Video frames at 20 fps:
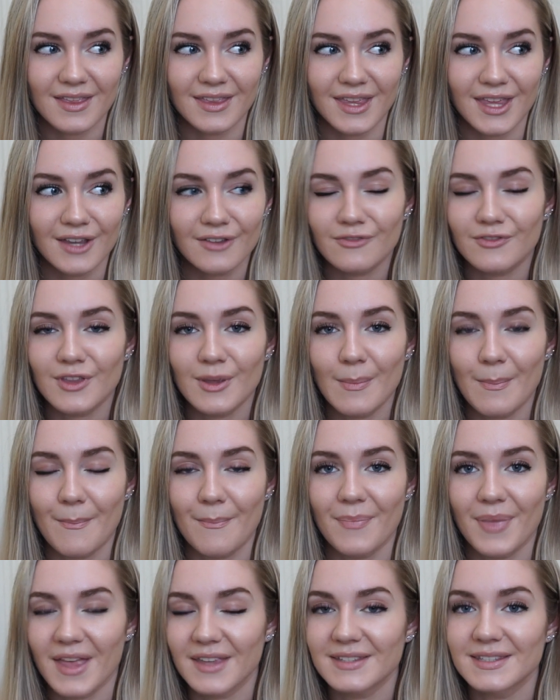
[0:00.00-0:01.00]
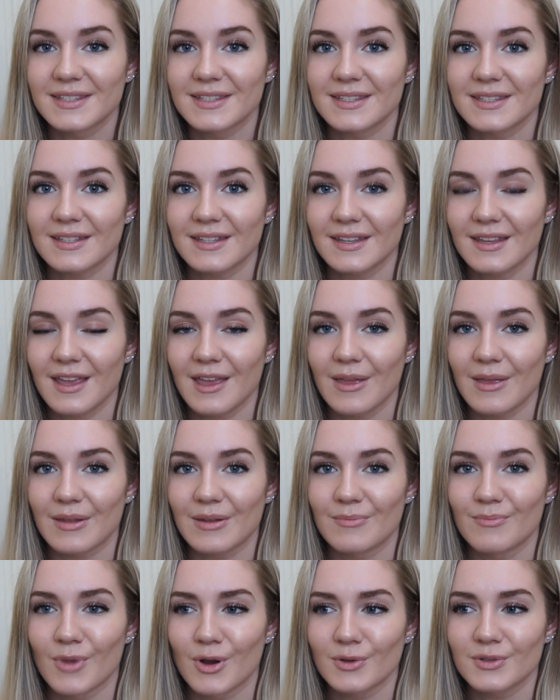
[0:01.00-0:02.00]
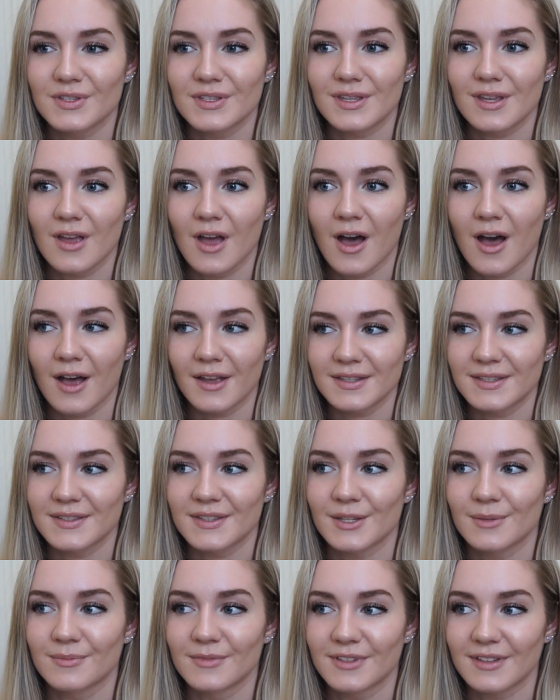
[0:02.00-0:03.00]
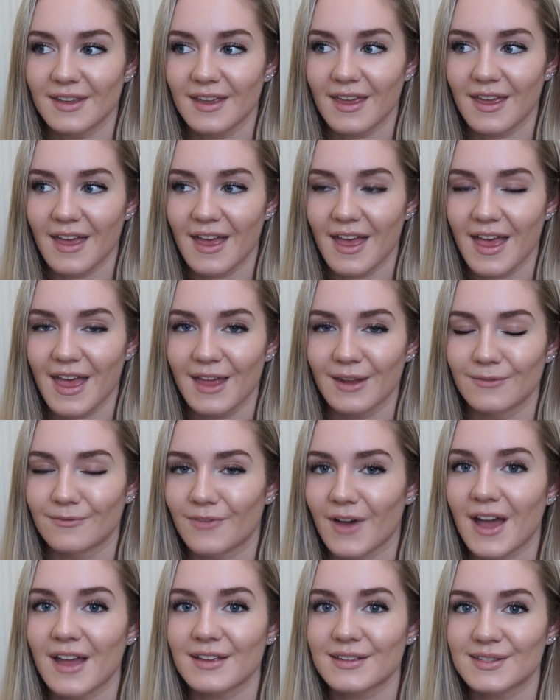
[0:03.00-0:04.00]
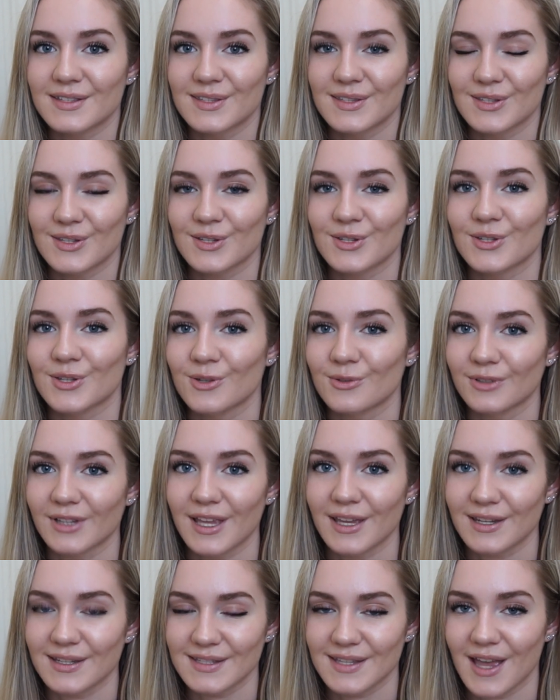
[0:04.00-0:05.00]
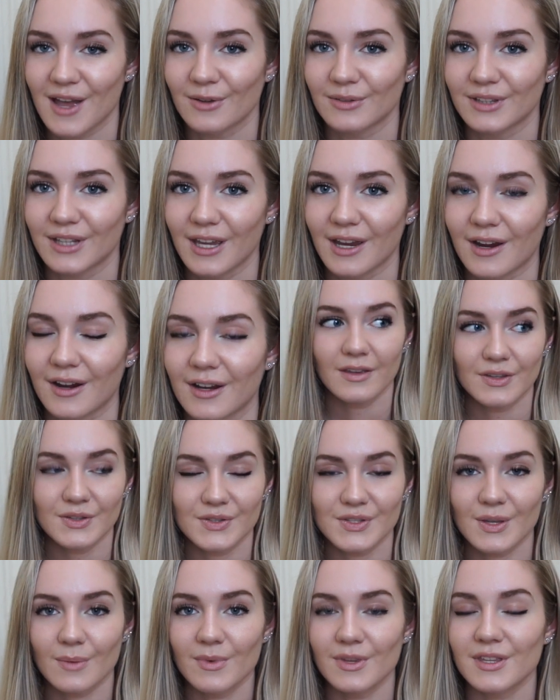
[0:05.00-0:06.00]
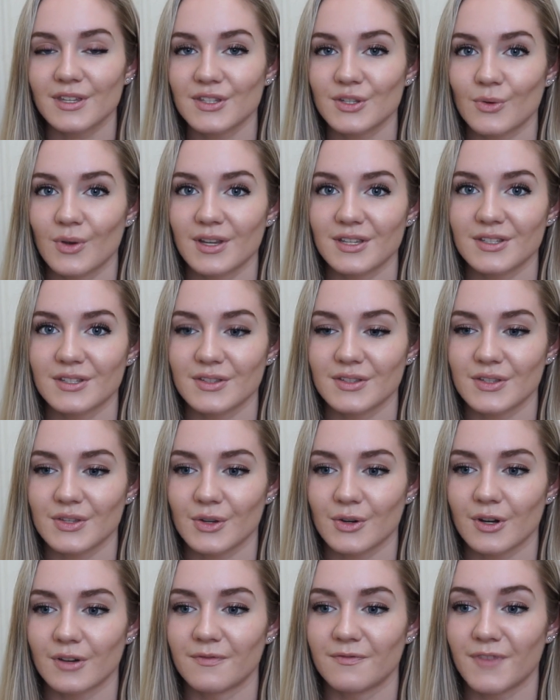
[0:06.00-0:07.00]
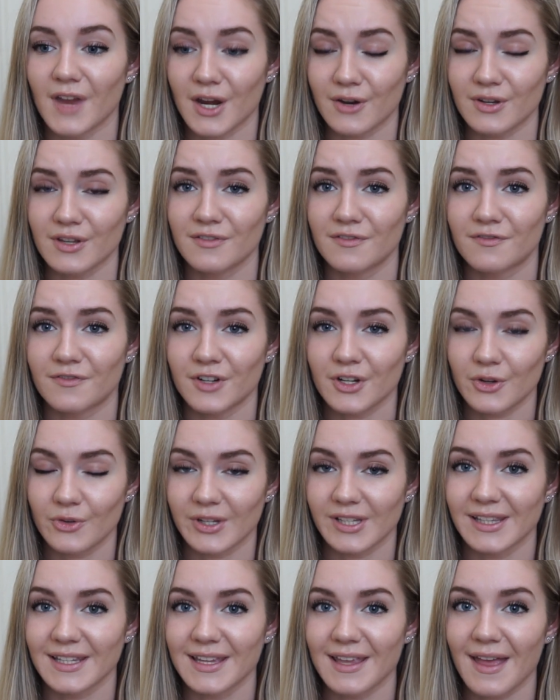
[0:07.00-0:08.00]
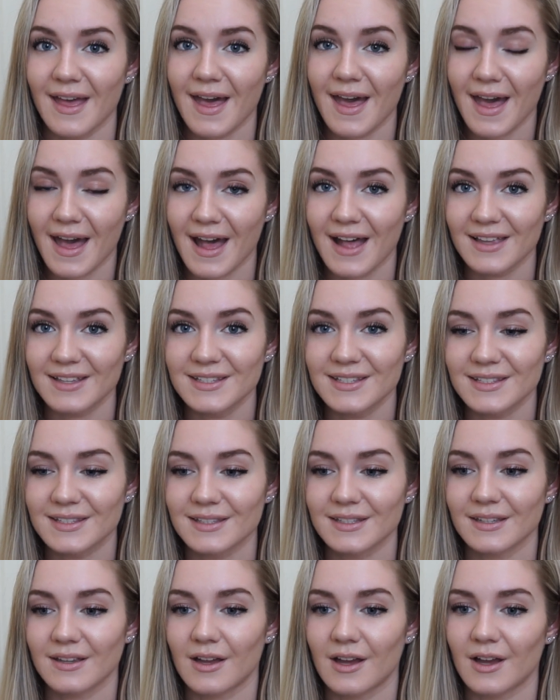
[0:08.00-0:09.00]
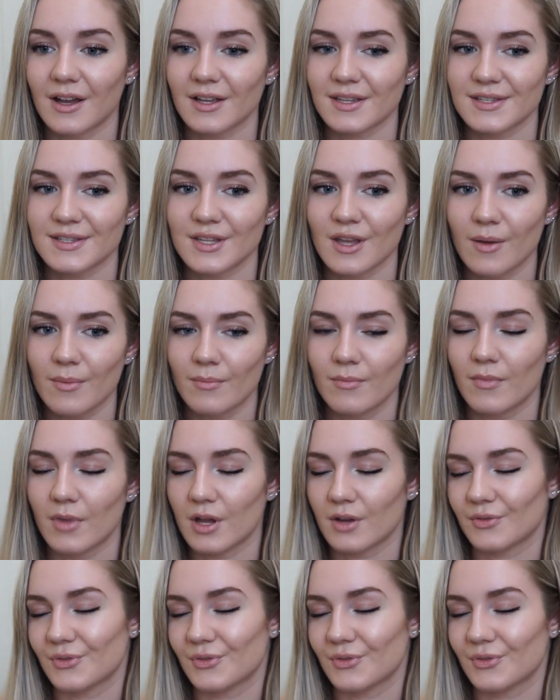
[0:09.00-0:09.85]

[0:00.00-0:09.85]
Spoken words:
give the best and most custom advice to you ladies out there. Some of these questions are very frequently asked, some